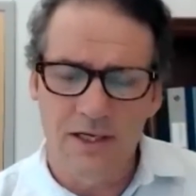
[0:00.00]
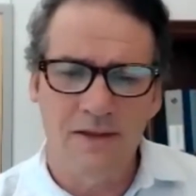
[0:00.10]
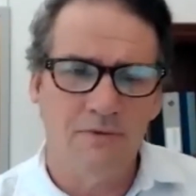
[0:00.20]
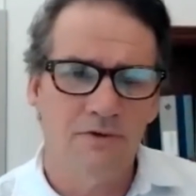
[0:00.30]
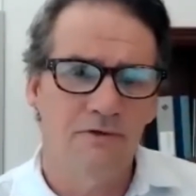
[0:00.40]
And
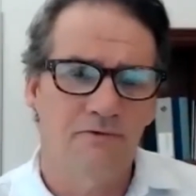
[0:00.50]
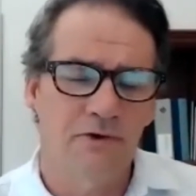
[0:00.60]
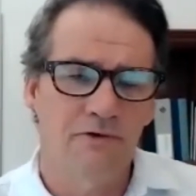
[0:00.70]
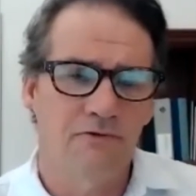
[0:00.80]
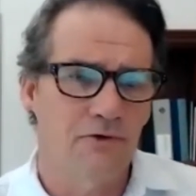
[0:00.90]
that was the
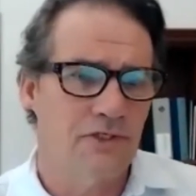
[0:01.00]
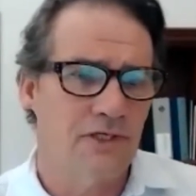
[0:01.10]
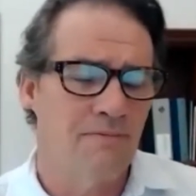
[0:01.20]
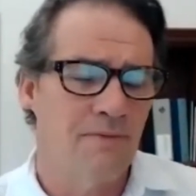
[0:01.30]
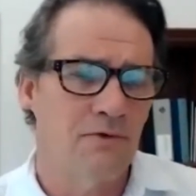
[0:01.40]
very first
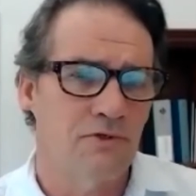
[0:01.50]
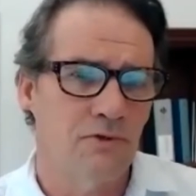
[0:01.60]
time, that was